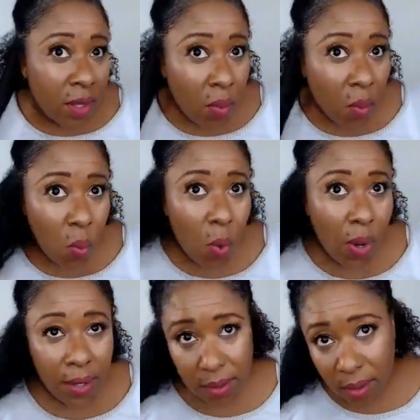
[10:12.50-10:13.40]

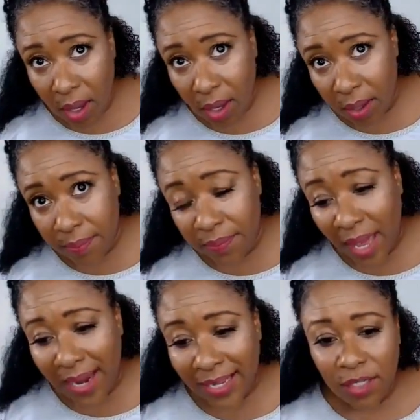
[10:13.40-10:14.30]
what I
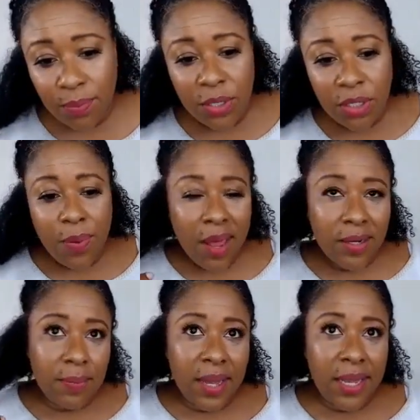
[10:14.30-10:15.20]
like to put the product
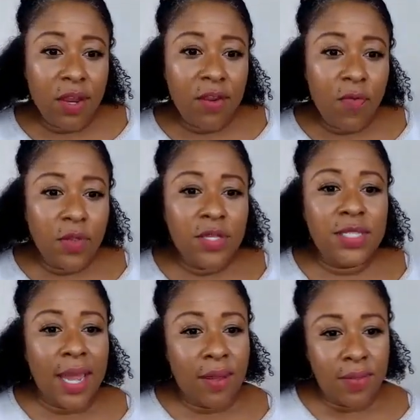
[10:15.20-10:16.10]
in my hair for the
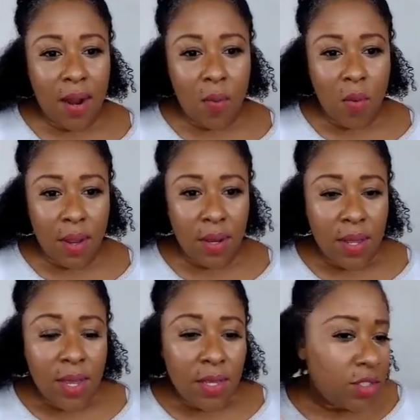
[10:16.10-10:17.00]
style that I want.
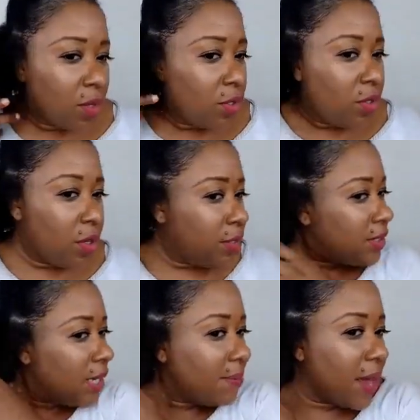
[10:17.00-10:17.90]
So you notice
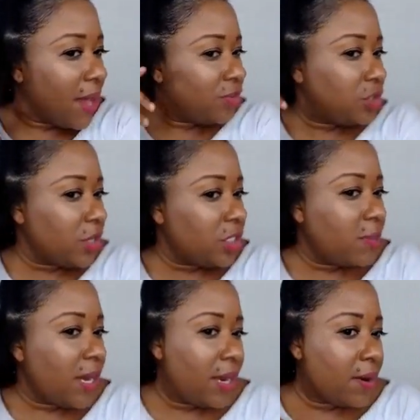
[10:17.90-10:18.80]
that I've stretched my
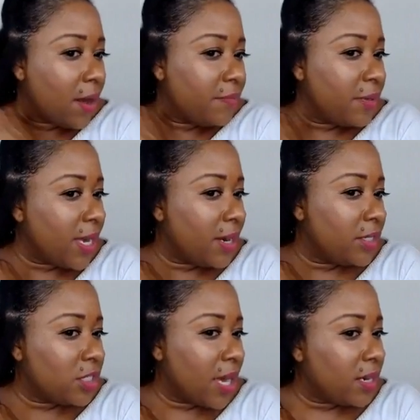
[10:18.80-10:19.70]
hair out, been kind
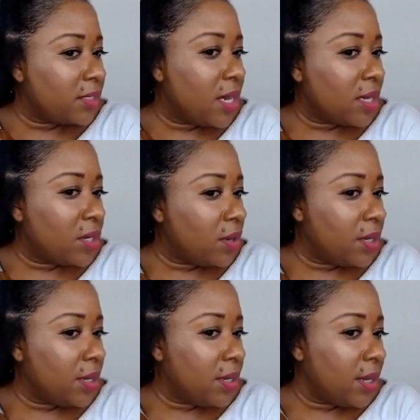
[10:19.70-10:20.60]
of tugging on
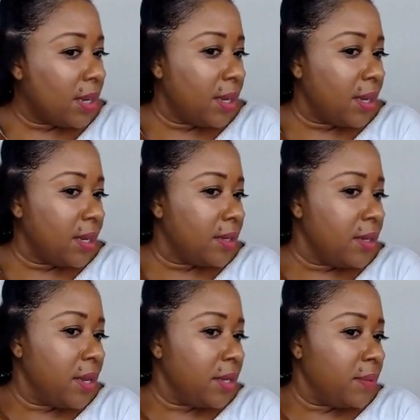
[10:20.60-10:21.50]
it and
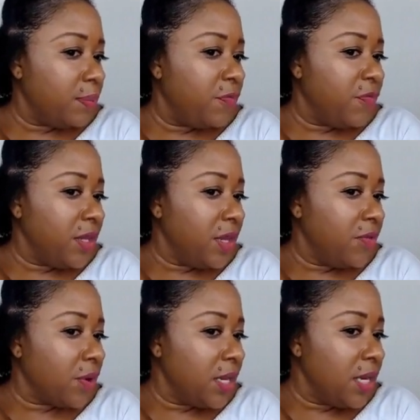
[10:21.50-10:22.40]
feeling
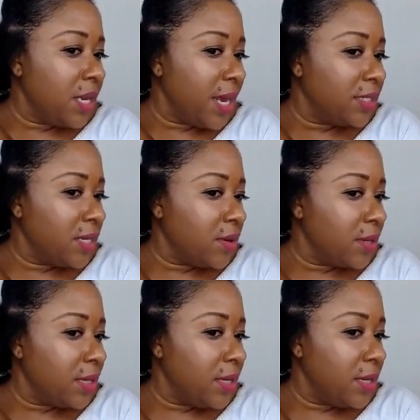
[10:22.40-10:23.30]
for any knots that are on the
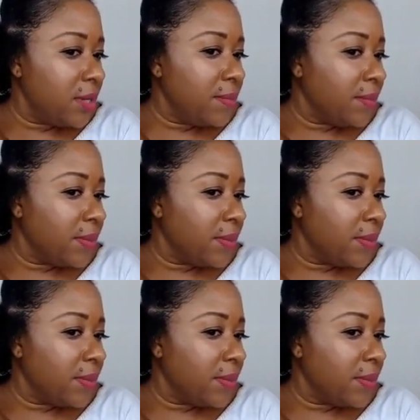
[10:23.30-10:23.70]
end.